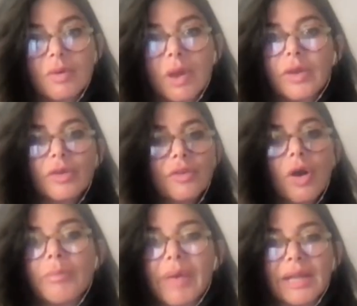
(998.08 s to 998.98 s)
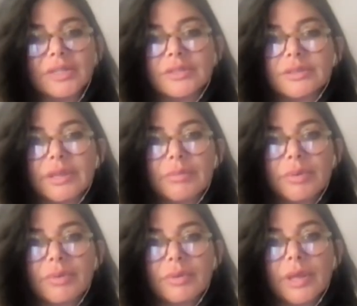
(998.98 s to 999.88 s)
or I could have gone back to sleep.
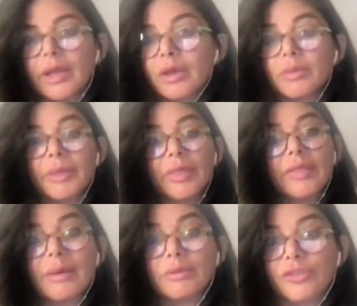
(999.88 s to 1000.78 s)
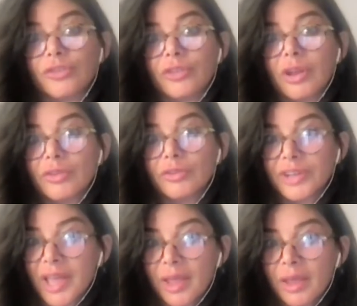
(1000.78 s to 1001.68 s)
And I could have been like, that was just another
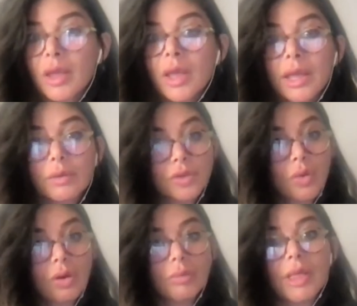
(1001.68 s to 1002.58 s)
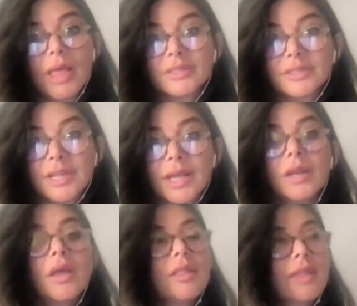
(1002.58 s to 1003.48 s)
day. It was a horrible
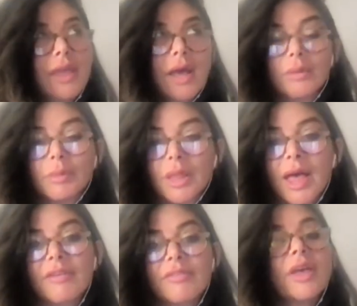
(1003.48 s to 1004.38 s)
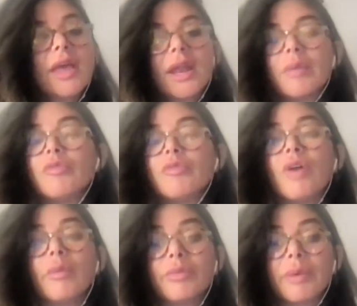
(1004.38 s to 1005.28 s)
accident. Thank God I'm alive. And I move
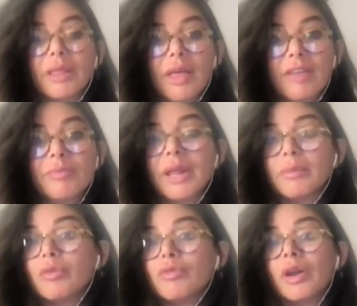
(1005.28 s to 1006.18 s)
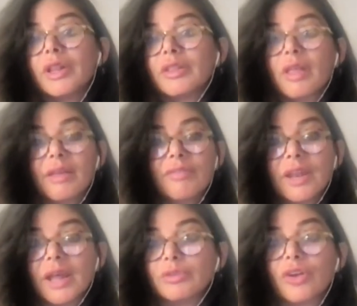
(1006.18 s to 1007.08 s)
on with my life, but I move on in the life that
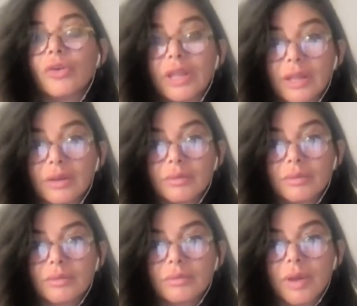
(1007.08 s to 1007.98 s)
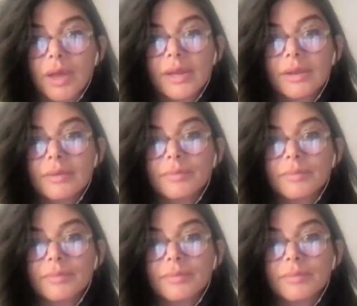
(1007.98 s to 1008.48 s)
I was already in. Right. Mm-hmm.